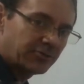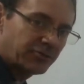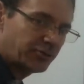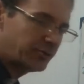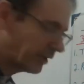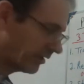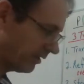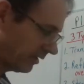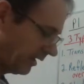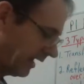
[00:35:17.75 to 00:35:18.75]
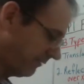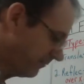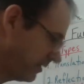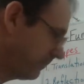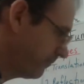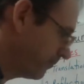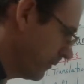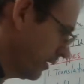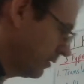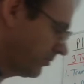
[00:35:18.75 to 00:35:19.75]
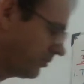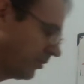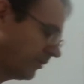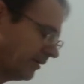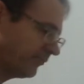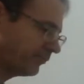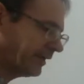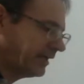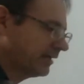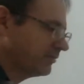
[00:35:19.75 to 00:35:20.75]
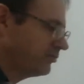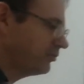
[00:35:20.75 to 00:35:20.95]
to the left. So if we do